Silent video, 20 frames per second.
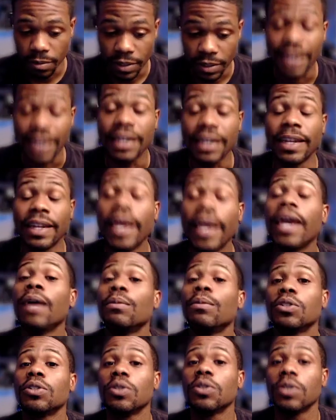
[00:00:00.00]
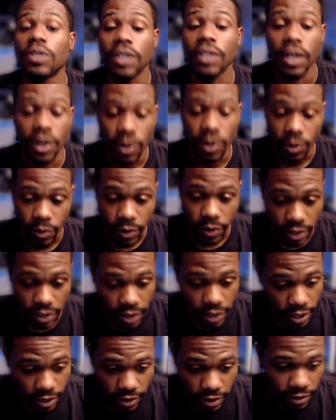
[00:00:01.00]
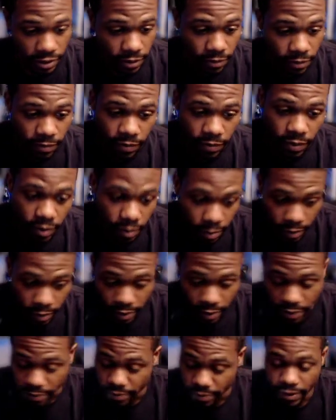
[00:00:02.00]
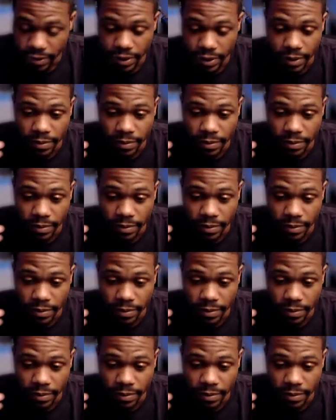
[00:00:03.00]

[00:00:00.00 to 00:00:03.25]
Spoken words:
That damn sure is not always the case. But, hey...